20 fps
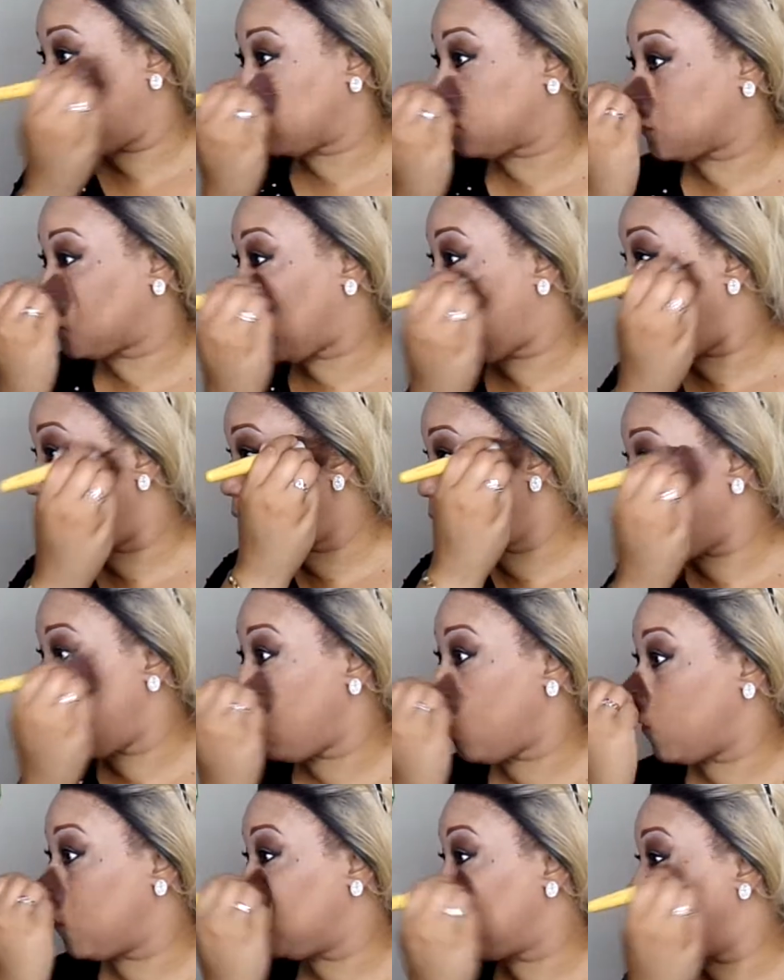Same
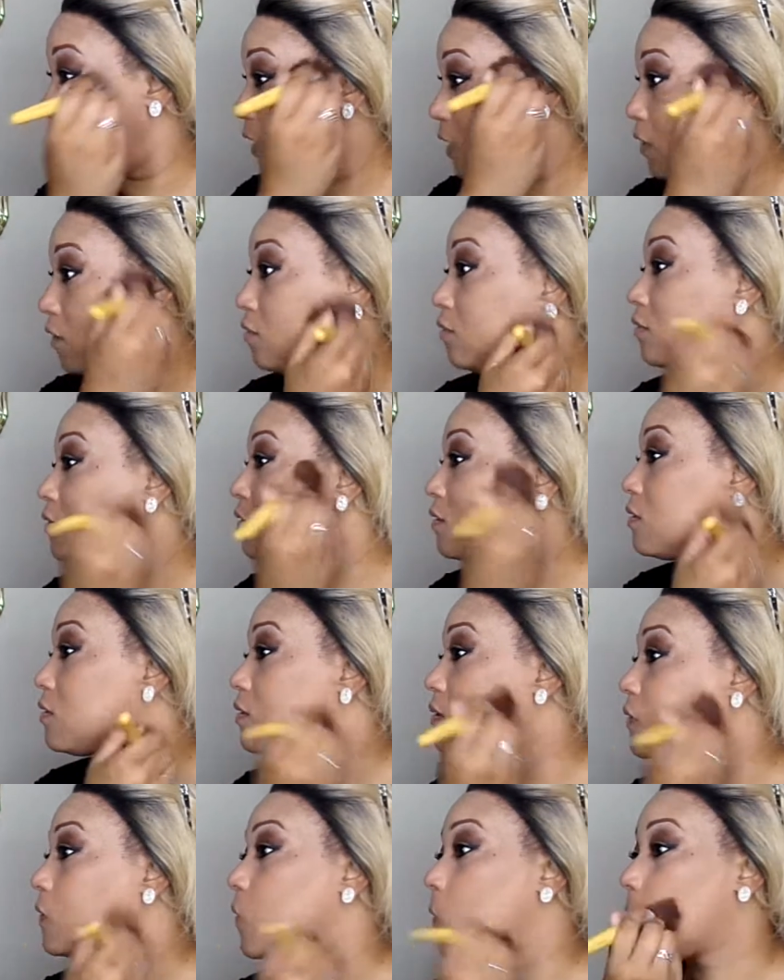ordeal.
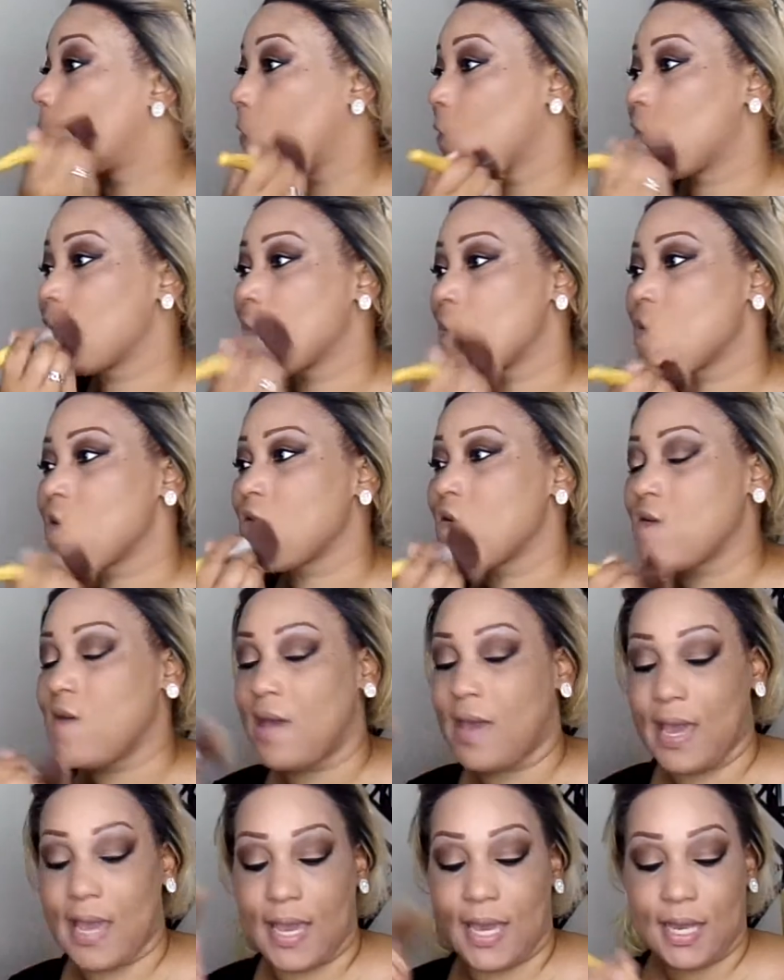
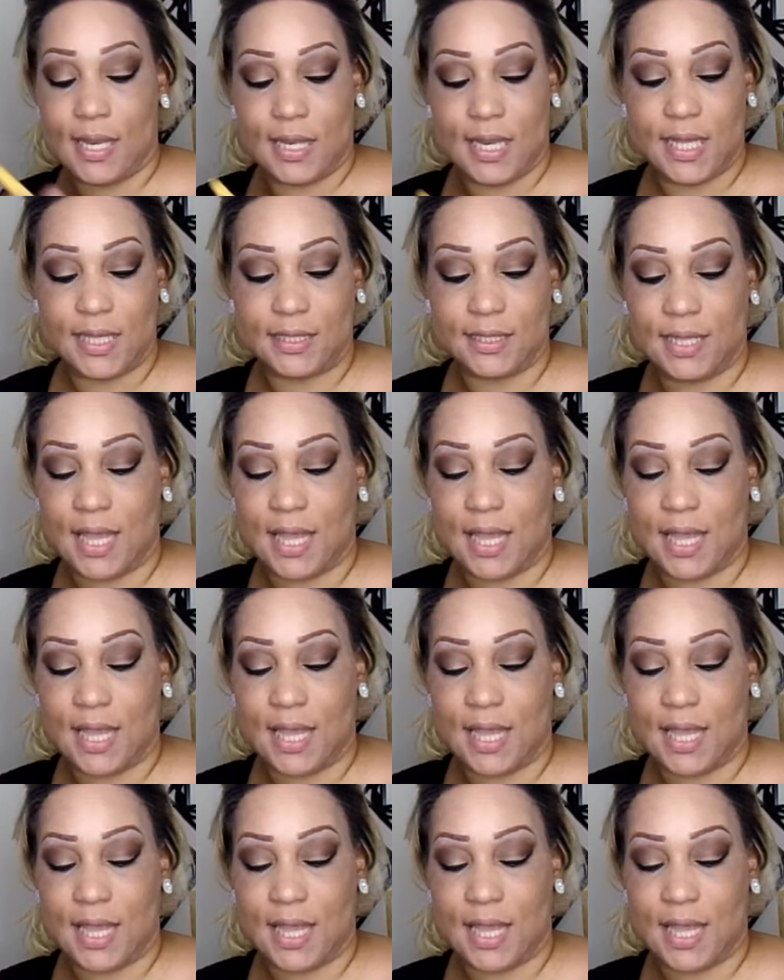And this